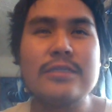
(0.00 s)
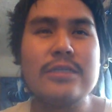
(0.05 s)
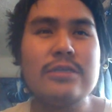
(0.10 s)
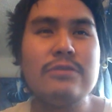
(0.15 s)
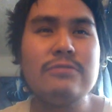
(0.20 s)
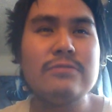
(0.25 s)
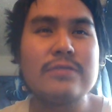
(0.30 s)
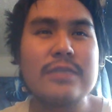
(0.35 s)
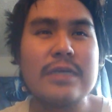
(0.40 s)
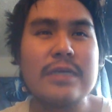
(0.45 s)

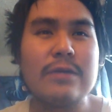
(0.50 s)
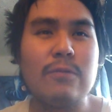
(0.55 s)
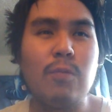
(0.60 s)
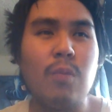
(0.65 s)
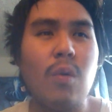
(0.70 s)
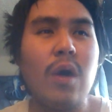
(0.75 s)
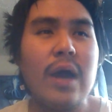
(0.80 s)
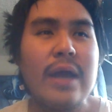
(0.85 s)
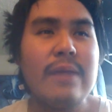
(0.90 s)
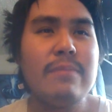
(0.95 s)
dude, it's like,
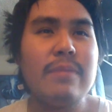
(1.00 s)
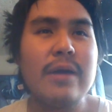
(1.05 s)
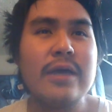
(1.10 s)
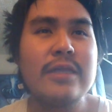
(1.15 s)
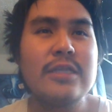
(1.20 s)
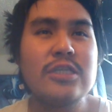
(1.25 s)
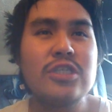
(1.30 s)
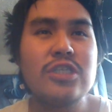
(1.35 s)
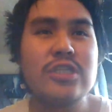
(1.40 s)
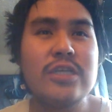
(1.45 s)
why buy
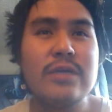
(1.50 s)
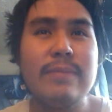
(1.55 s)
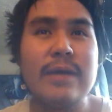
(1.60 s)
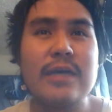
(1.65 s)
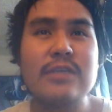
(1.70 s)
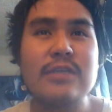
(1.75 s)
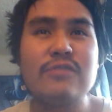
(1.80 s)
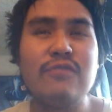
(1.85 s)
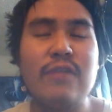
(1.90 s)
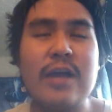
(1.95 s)
these
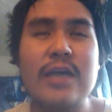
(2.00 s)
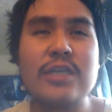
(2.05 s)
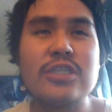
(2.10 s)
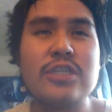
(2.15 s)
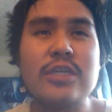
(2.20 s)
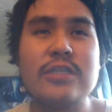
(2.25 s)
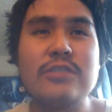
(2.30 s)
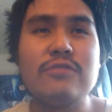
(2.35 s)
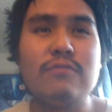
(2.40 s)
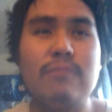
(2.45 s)
cheap-ass
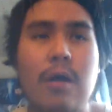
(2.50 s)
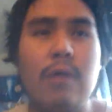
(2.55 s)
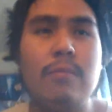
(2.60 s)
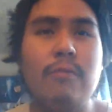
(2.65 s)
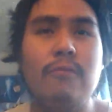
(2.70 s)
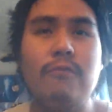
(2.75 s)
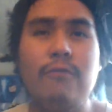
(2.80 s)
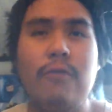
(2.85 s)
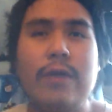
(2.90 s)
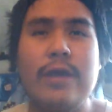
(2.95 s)
flashlights from
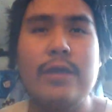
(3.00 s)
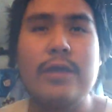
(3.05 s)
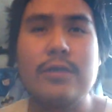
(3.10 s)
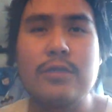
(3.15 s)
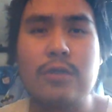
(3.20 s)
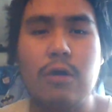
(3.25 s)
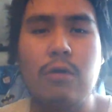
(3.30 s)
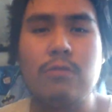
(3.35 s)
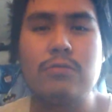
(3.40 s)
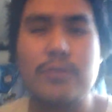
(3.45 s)
Harbor Freight and
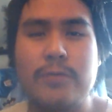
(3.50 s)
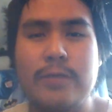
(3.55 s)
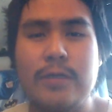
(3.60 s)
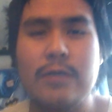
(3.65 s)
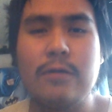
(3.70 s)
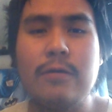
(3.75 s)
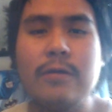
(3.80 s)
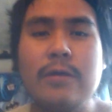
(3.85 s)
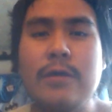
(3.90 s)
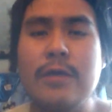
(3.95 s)
Dollar Tree, you
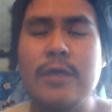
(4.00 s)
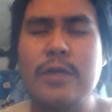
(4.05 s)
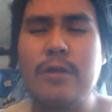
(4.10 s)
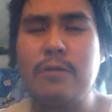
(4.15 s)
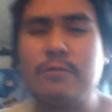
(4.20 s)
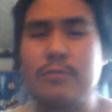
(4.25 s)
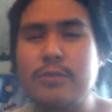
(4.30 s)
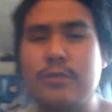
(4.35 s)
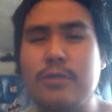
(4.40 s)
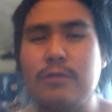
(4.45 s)
know? You
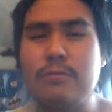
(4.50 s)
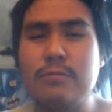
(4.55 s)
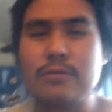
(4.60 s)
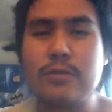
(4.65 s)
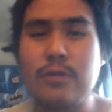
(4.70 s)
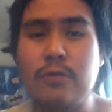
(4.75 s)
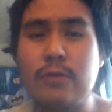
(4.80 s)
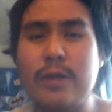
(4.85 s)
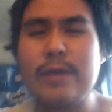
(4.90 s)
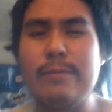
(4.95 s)
know,
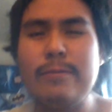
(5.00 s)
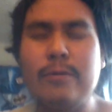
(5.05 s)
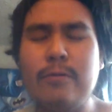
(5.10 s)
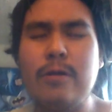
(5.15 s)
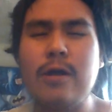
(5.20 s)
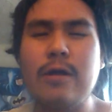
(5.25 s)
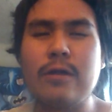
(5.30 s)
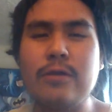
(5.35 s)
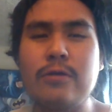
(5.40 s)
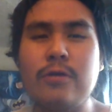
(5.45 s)
don't get me
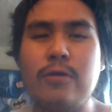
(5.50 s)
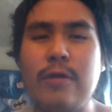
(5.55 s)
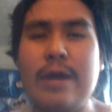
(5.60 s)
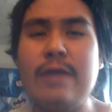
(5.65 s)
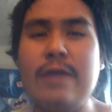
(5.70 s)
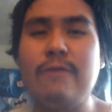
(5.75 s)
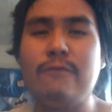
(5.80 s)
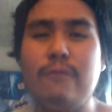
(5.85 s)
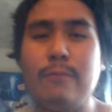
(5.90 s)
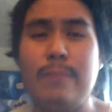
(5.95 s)
wrong, they're
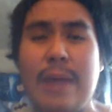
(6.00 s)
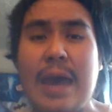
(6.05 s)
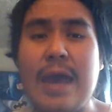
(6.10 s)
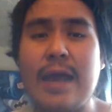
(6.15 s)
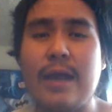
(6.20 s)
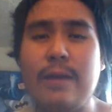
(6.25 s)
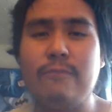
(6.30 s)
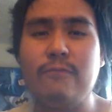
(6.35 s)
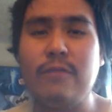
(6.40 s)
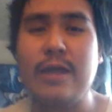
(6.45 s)
great for
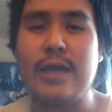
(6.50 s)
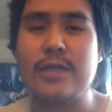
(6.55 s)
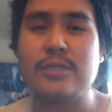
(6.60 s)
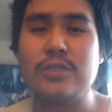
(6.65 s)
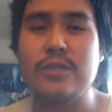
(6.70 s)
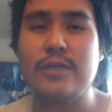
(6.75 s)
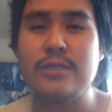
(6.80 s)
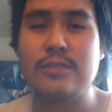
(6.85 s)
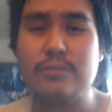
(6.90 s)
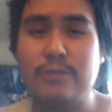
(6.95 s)
backup
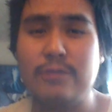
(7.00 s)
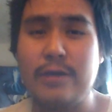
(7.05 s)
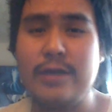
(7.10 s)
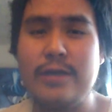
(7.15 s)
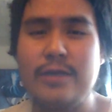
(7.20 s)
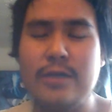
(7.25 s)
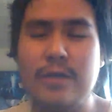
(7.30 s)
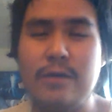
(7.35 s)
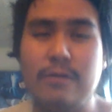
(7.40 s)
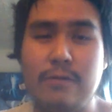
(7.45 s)
flashlights, right?
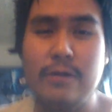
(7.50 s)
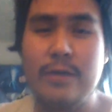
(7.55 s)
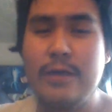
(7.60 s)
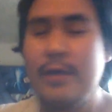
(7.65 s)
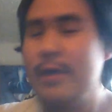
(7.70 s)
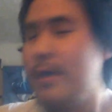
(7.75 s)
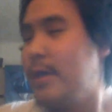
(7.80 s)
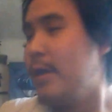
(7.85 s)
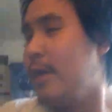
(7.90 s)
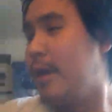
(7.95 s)
You know,
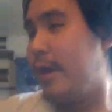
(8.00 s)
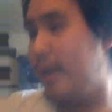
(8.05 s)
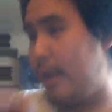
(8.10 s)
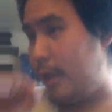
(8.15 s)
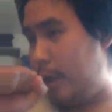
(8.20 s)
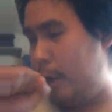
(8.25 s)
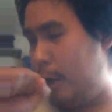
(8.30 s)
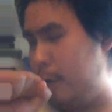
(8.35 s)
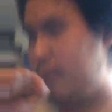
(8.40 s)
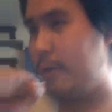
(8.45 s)

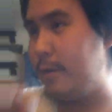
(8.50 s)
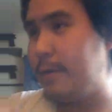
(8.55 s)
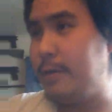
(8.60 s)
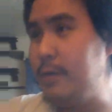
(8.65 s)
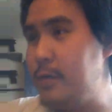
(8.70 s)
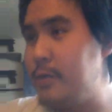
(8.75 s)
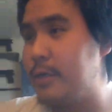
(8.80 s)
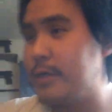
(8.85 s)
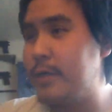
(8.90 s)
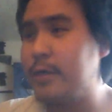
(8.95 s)

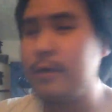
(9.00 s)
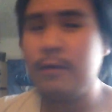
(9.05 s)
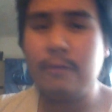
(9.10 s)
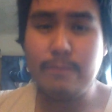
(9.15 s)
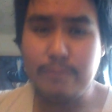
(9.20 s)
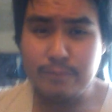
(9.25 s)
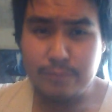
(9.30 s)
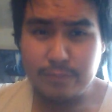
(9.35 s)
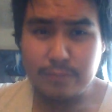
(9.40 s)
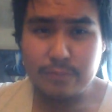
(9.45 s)
you know,
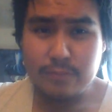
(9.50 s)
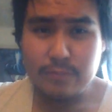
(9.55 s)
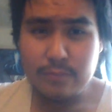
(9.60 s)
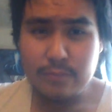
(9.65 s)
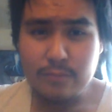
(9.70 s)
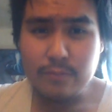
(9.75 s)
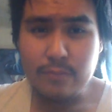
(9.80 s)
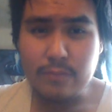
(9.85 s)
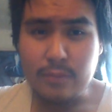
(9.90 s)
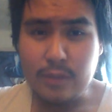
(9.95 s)

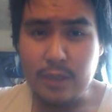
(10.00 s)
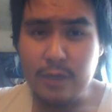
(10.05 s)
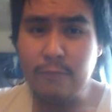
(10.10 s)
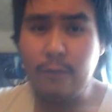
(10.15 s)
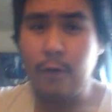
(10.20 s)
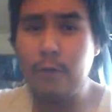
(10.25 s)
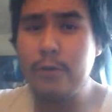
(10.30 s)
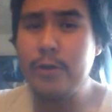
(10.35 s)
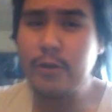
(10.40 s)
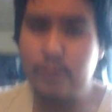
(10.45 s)
if
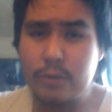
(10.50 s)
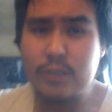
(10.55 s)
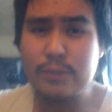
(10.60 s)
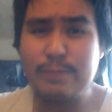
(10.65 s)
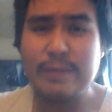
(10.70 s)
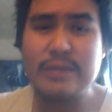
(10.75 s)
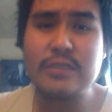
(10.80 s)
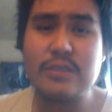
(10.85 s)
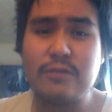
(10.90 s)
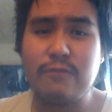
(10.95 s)
all your
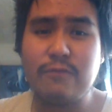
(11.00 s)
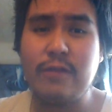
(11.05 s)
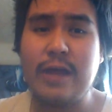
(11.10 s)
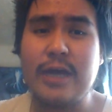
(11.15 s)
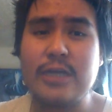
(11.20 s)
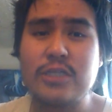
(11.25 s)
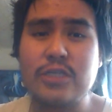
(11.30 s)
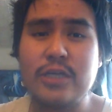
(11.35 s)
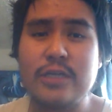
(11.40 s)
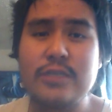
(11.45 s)
expensive
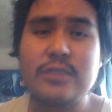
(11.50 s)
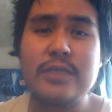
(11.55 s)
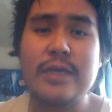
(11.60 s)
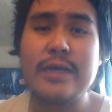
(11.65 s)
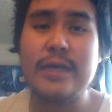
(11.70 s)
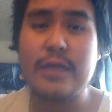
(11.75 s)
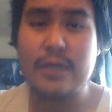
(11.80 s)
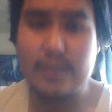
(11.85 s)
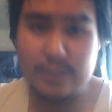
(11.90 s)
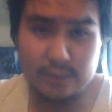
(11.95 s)
flashlights,
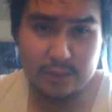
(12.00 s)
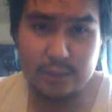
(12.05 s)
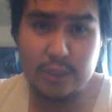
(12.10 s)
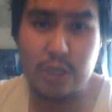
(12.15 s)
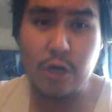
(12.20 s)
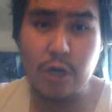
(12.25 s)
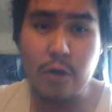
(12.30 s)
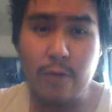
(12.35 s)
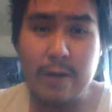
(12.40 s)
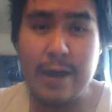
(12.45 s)
like,
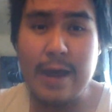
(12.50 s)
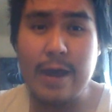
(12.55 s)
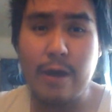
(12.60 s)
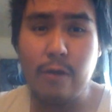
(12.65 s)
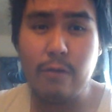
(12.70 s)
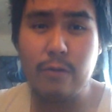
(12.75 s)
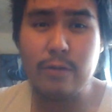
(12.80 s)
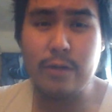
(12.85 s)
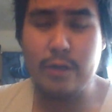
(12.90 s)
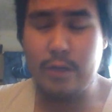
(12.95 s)
go
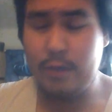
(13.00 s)
out,